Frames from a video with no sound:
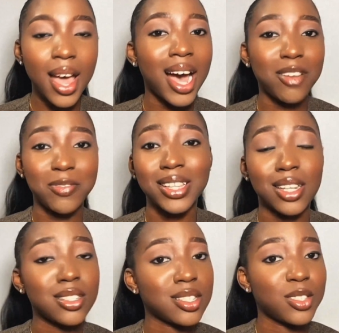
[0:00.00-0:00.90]
I find that
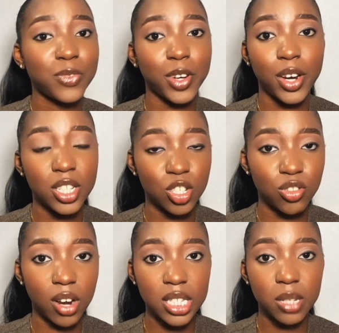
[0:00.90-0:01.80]
this is very
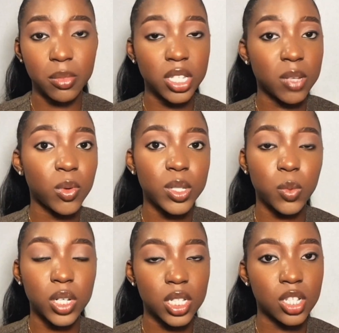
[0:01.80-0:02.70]
distracting because I'm always
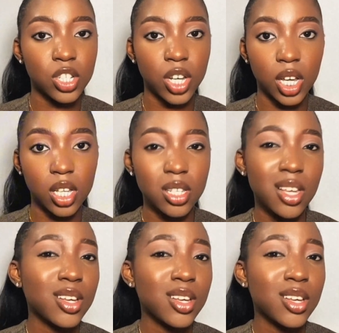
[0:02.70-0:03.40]
wanting to check it.